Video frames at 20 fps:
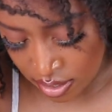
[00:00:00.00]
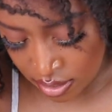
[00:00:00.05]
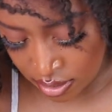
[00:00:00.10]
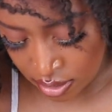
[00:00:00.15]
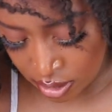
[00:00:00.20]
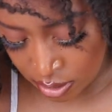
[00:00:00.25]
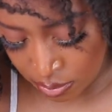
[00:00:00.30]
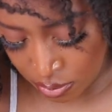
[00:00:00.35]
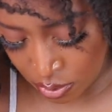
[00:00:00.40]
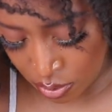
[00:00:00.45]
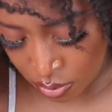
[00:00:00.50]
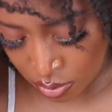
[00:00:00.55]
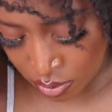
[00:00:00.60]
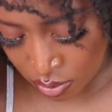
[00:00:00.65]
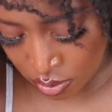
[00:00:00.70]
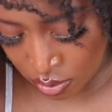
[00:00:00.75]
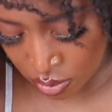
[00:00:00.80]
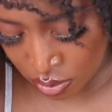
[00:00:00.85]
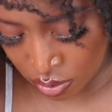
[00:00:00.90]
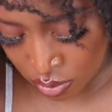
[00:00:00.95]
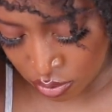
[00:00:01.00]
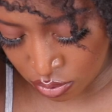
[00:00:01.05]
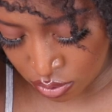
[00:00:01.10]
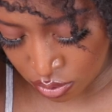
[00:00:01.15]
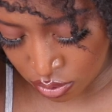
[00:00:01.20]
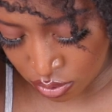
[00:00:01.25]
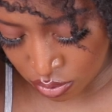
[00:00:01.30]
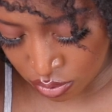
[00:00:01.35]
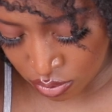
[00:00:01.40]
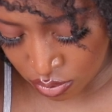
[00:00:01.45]
Spoke too
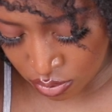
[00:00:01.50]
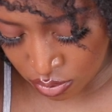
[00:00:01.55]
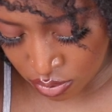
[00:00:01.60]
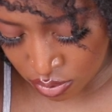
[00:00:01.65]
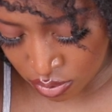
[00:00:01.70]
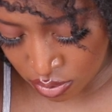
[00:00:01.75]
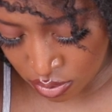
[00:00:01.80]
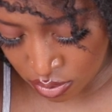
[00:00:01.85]
soon.